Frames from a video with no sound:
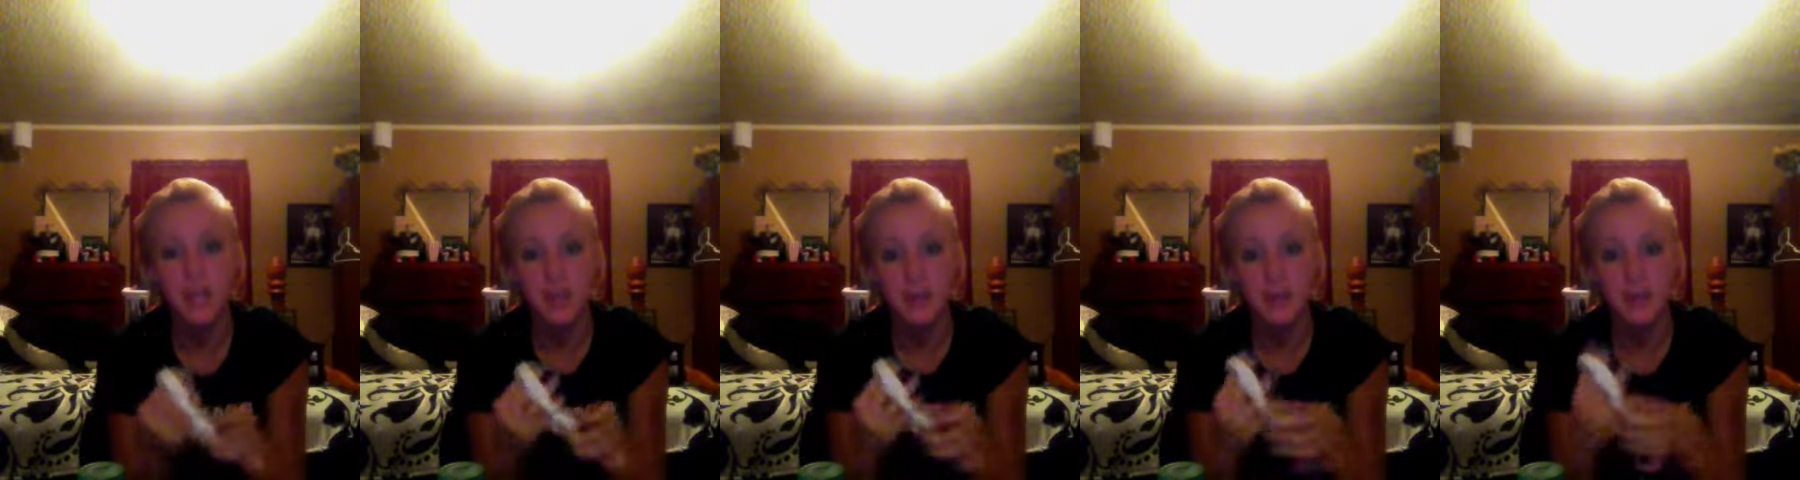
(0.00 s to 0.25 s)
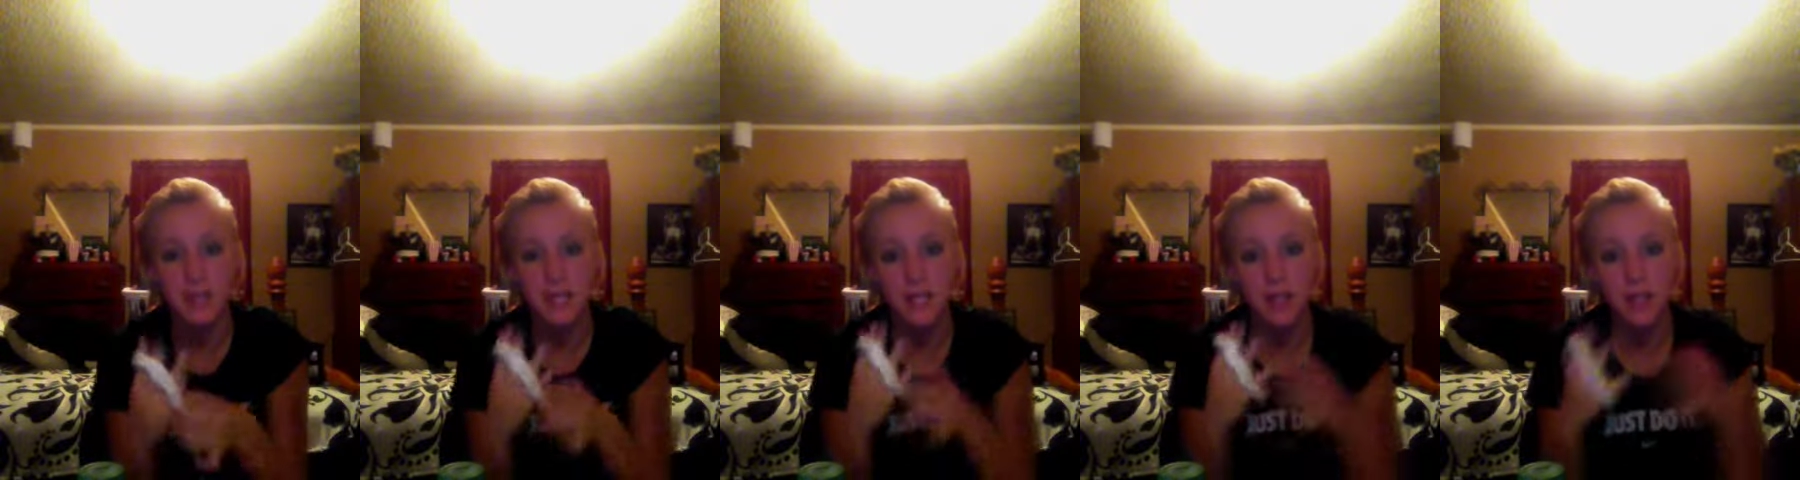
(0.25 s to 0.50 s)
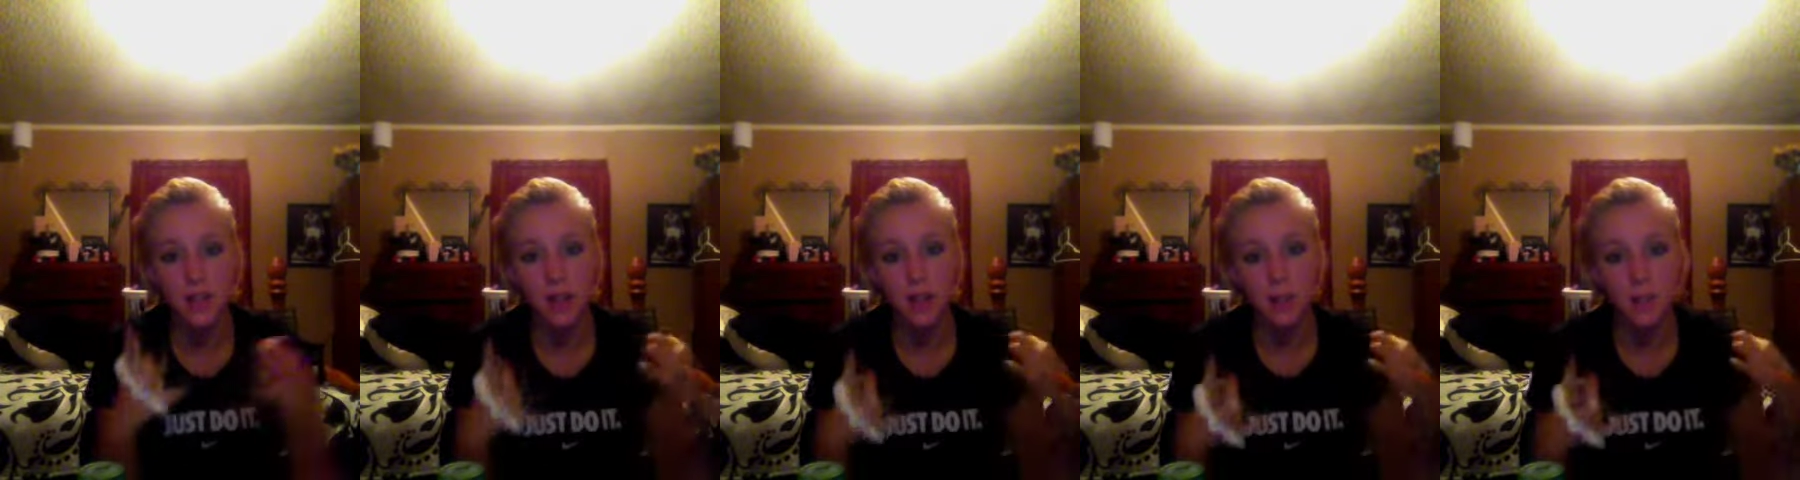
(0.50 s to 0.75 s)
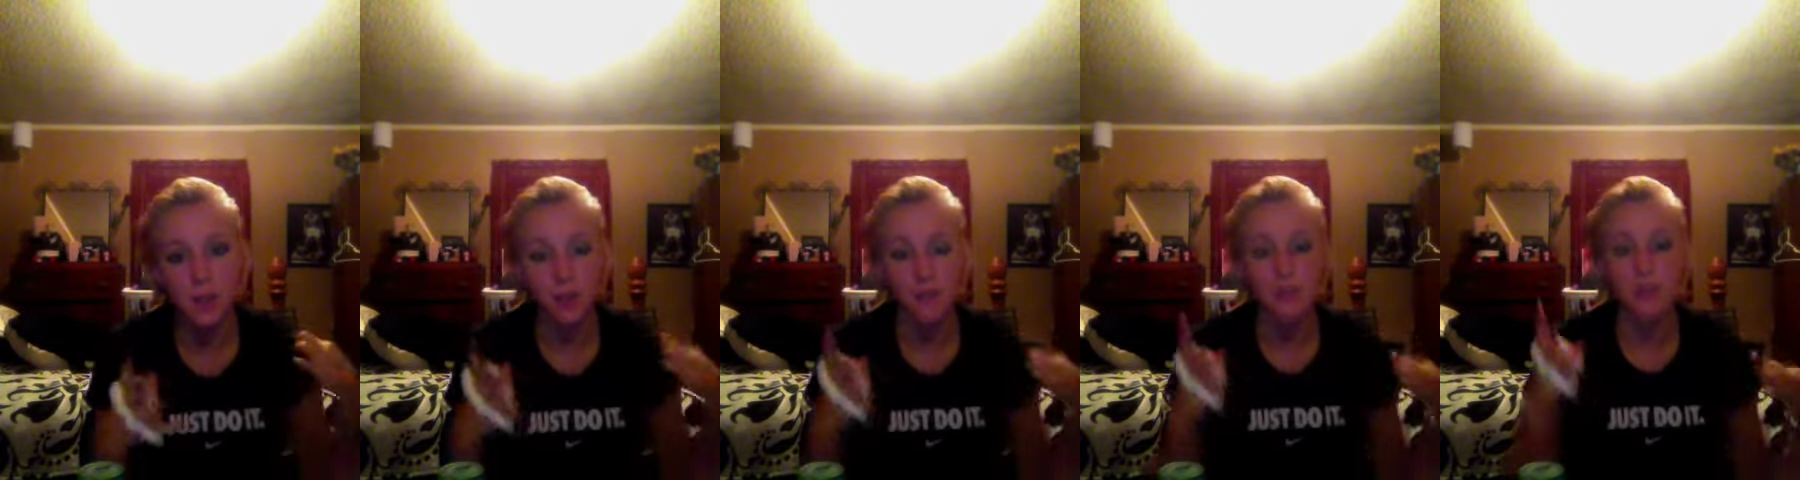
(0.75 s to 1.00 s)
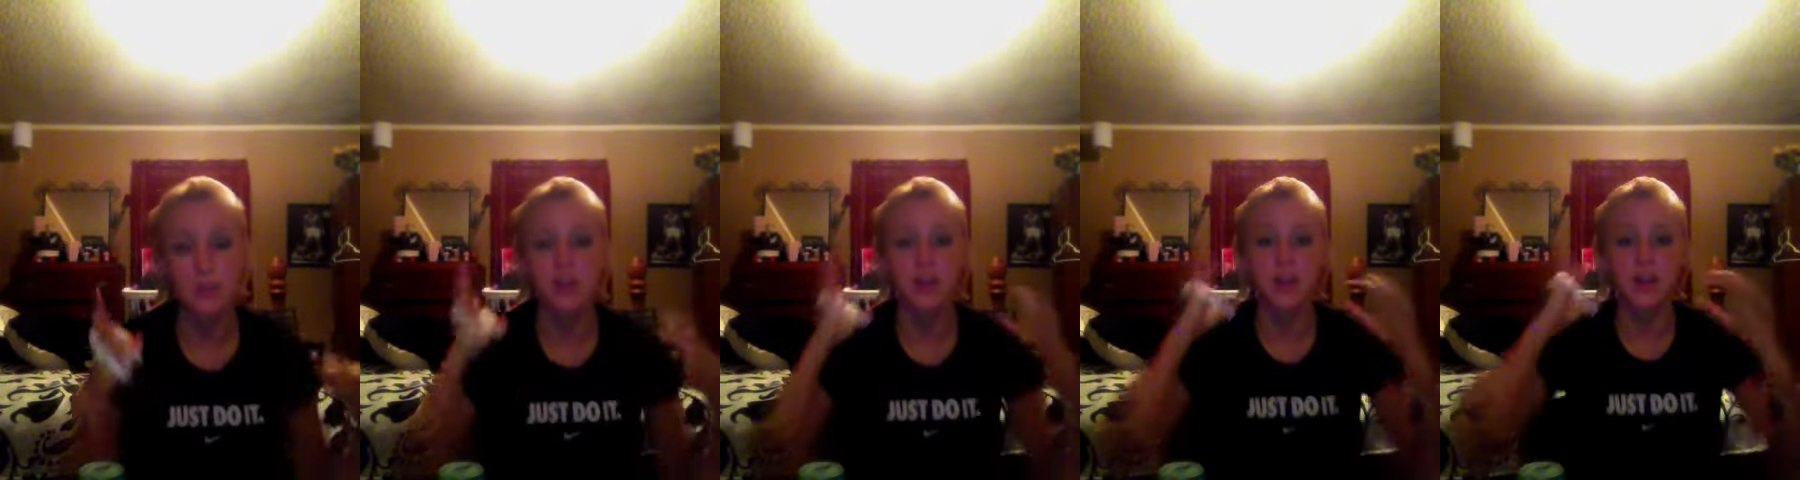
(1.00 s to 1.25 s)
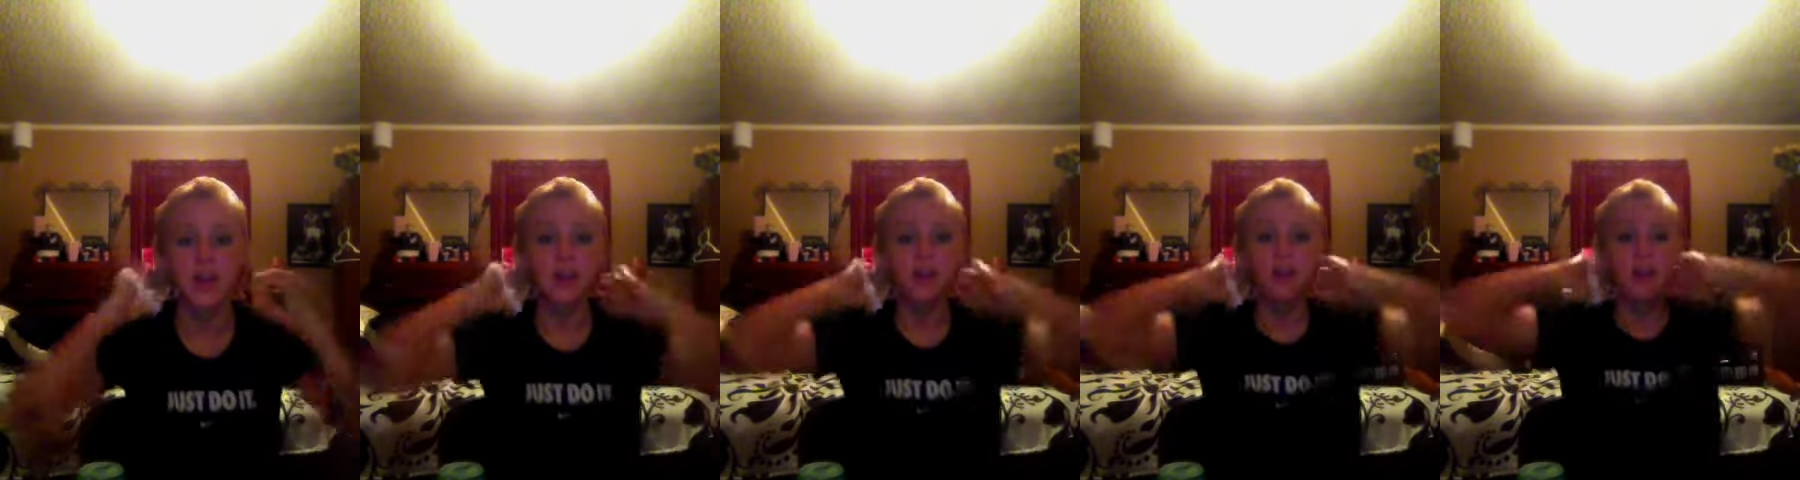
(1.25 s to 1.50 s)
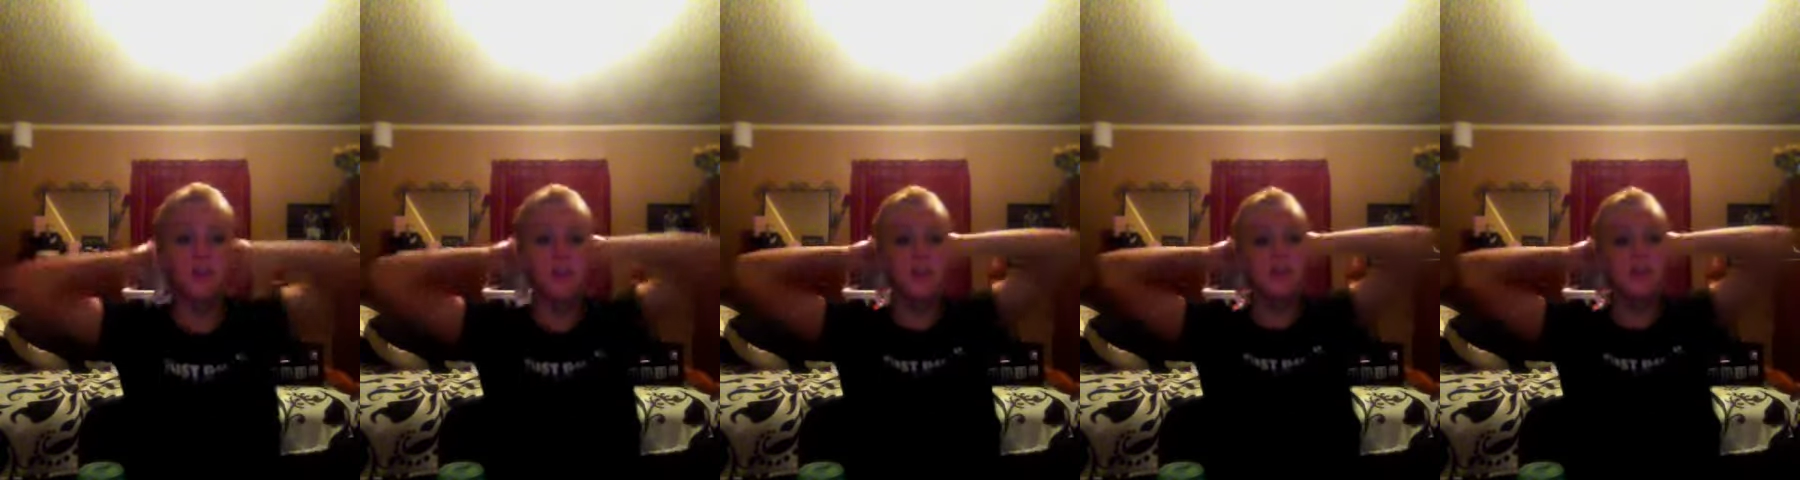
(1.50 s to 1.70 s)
It makes it a lot better for your hair.